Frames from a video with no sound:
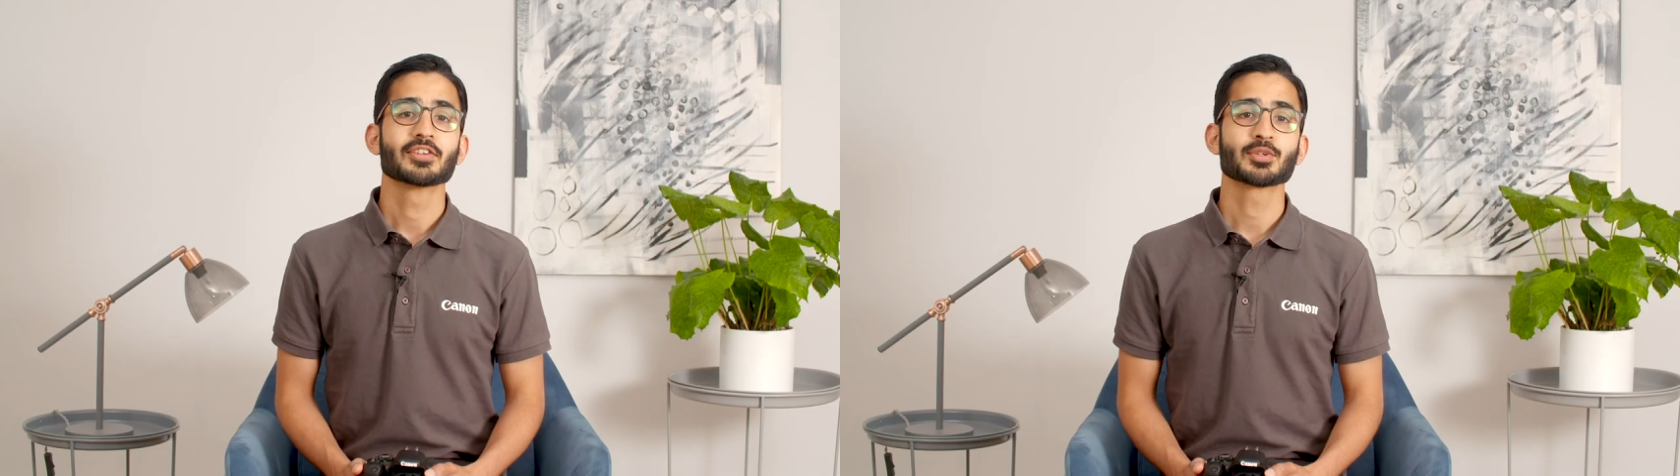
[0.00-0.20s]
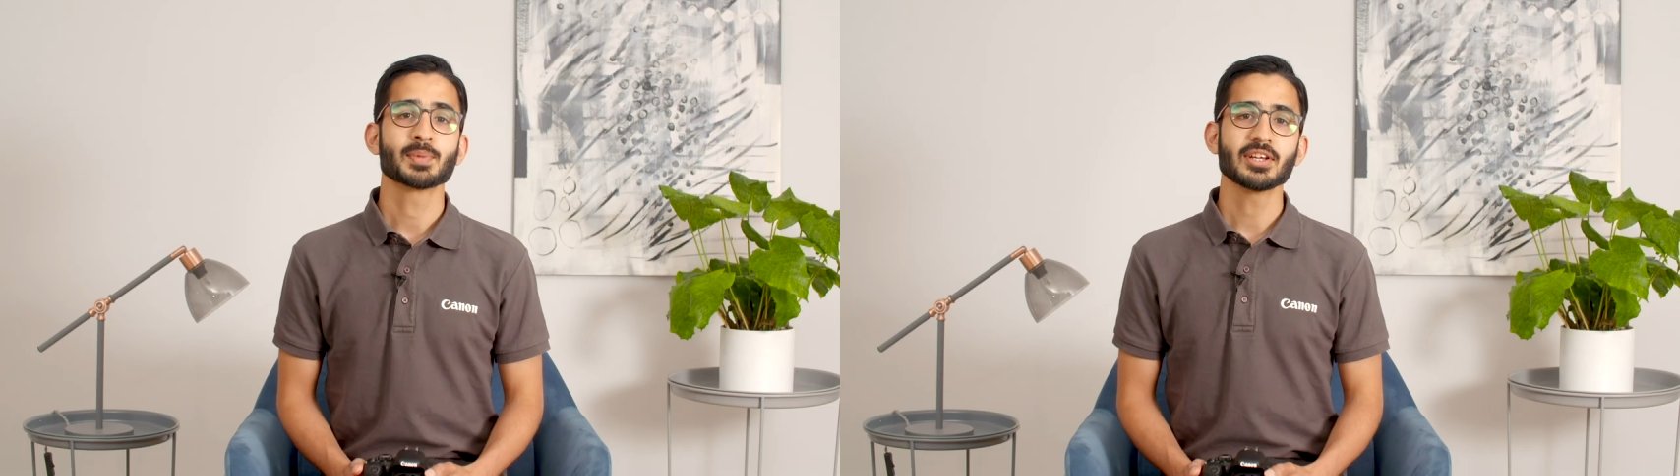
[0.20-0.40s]

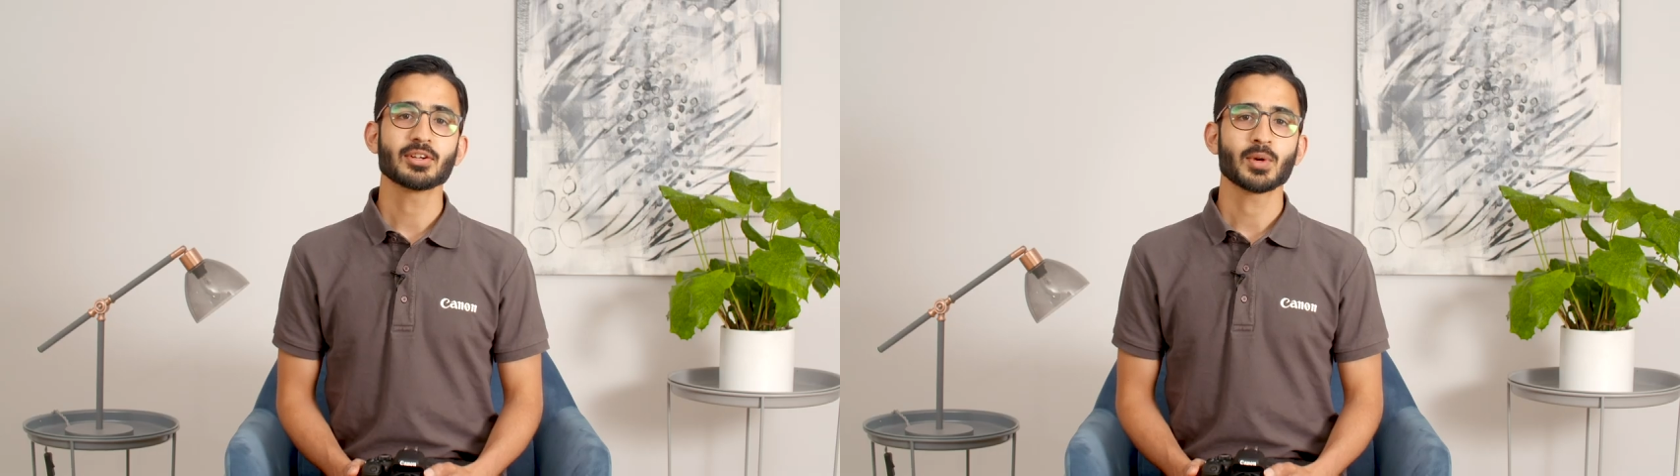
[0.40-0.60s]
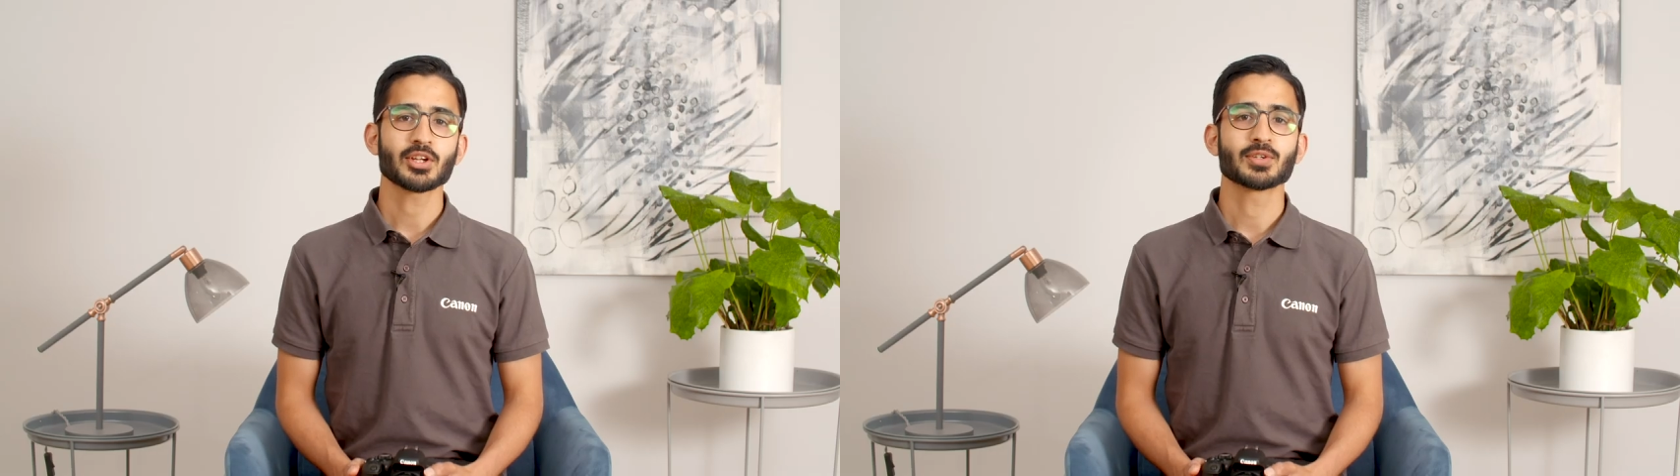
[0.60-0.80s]
The speed
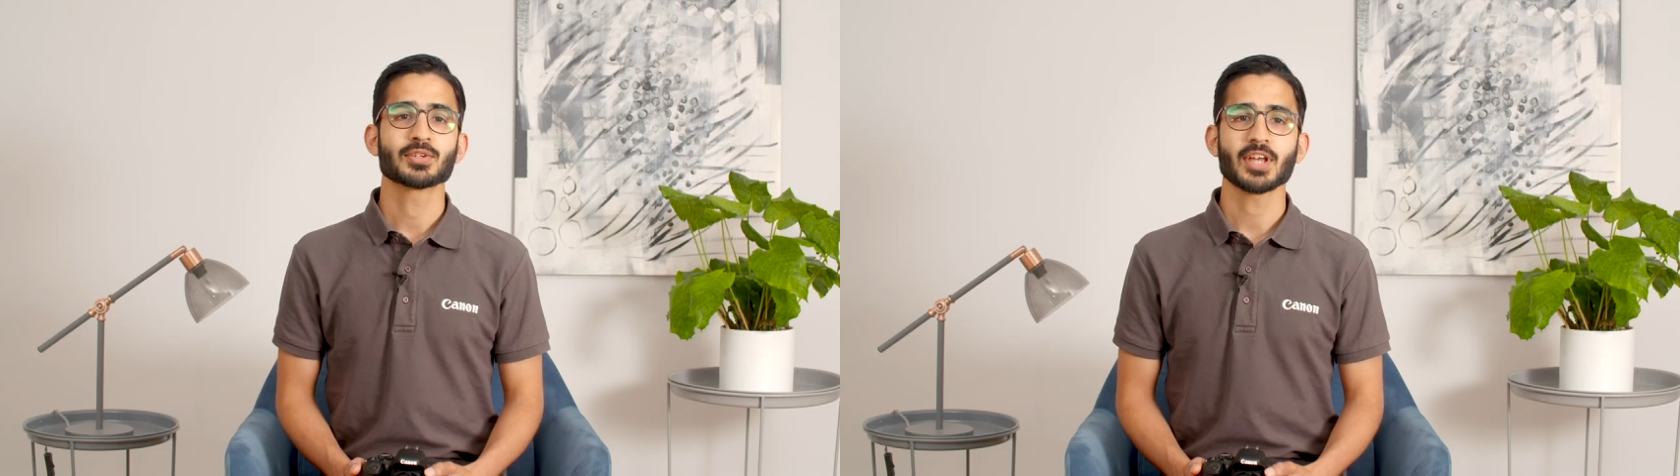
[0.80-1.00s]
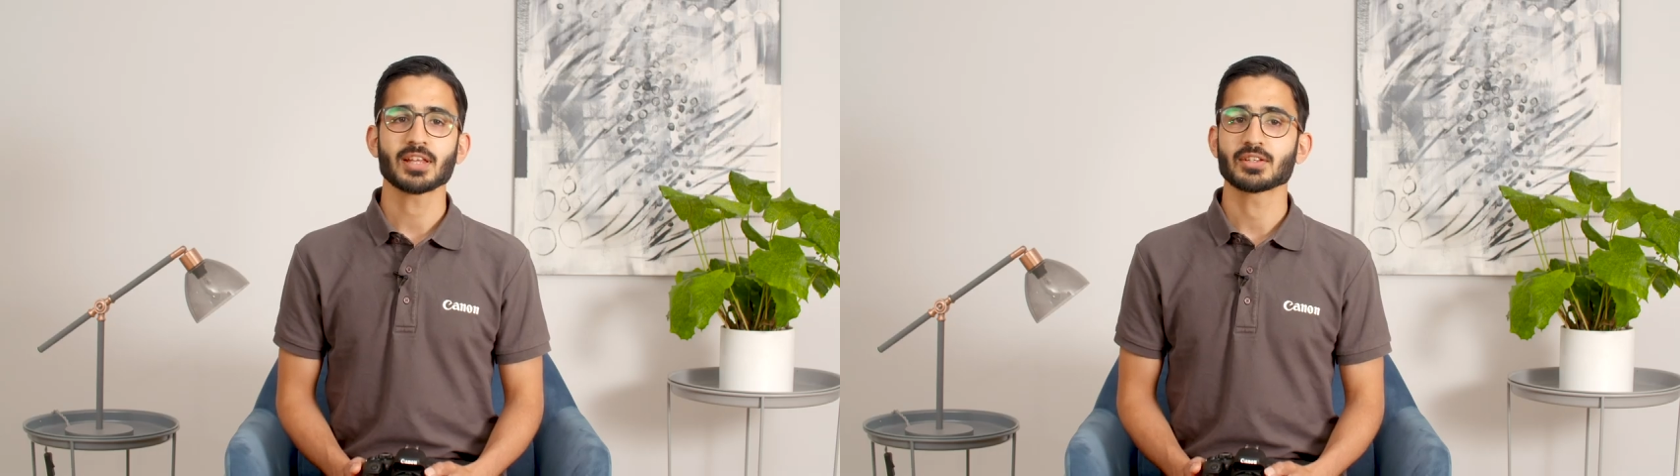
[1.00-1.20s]
at which you
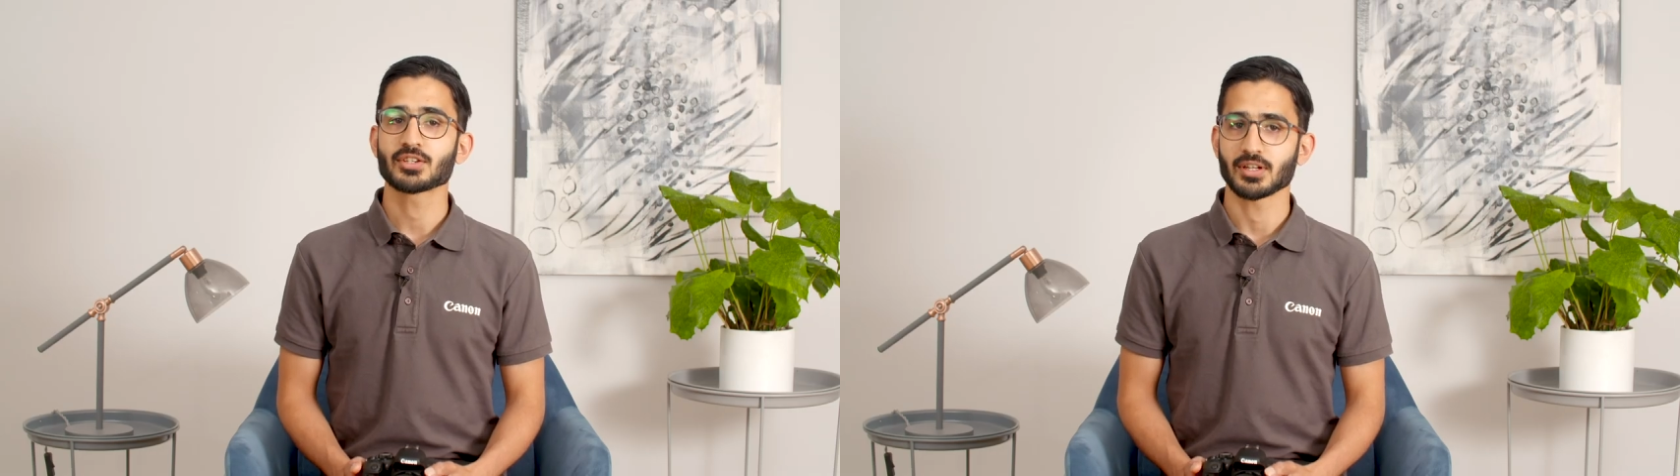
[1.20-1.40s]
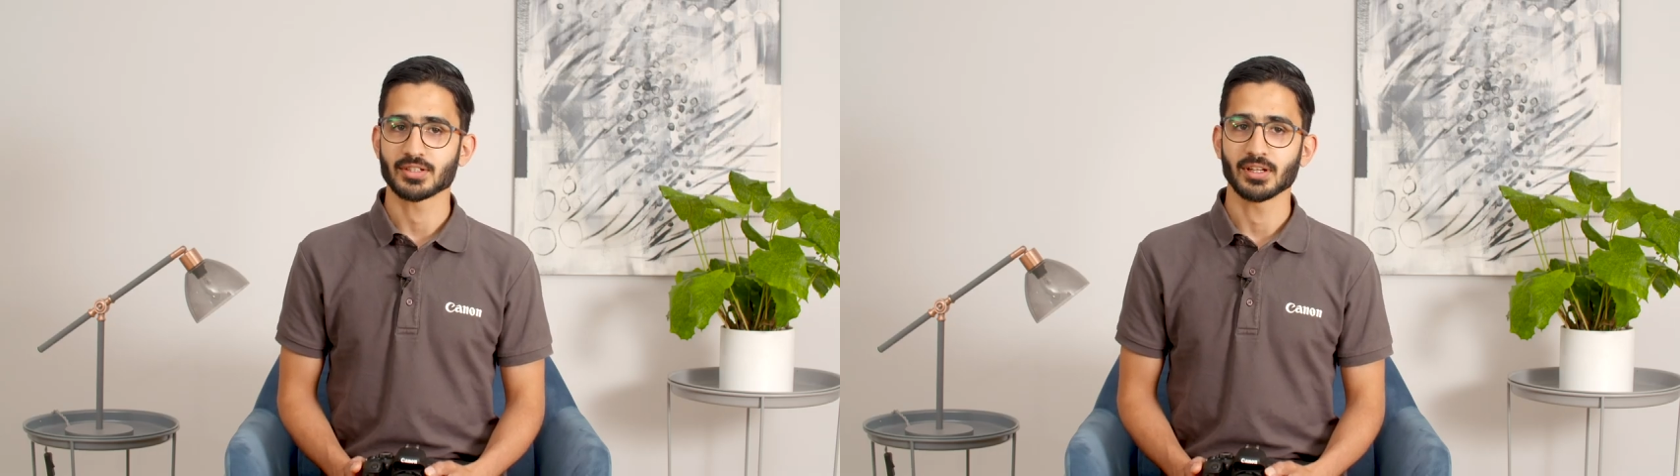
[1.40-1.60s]
set the
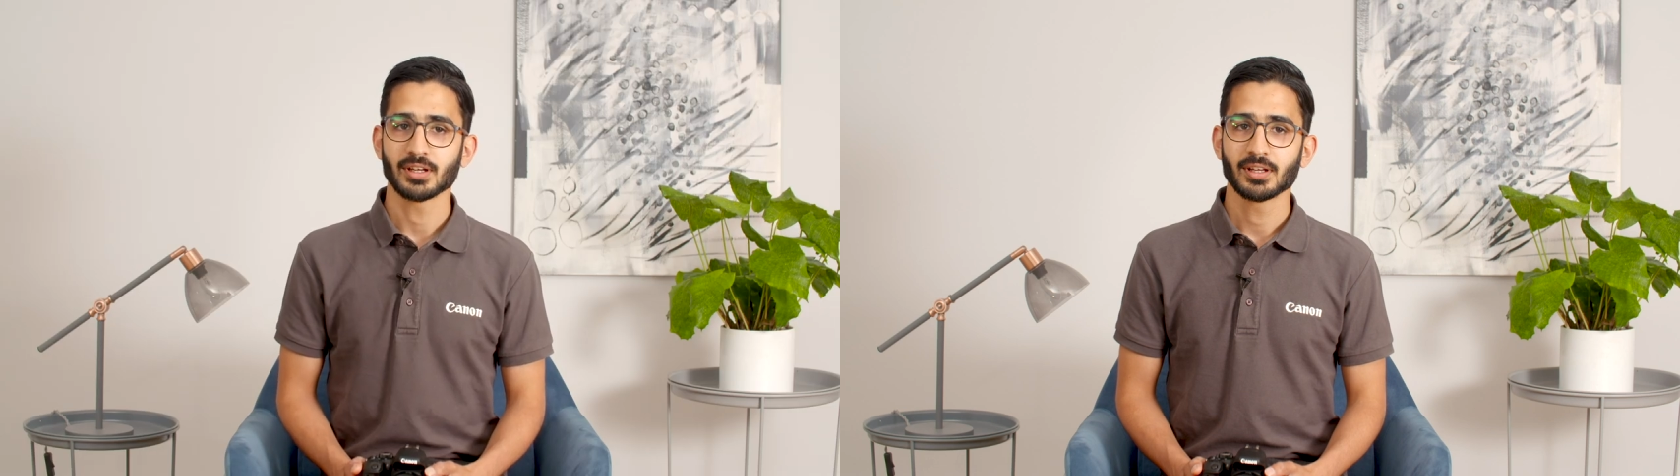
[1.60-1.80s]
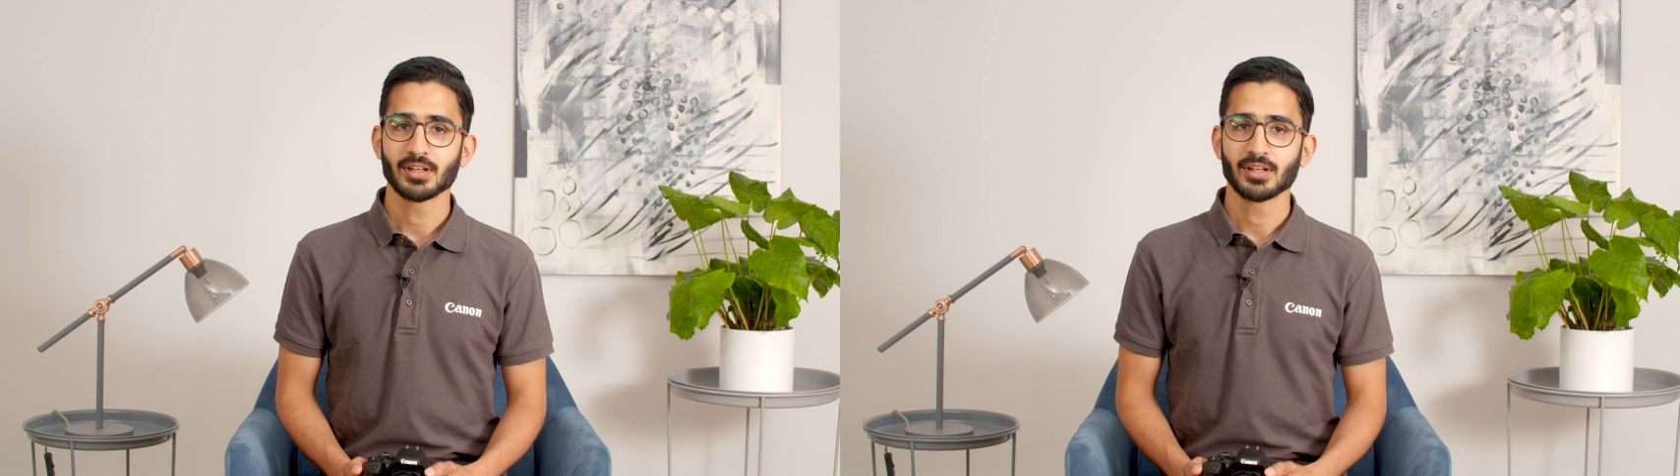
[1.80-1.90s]
shutter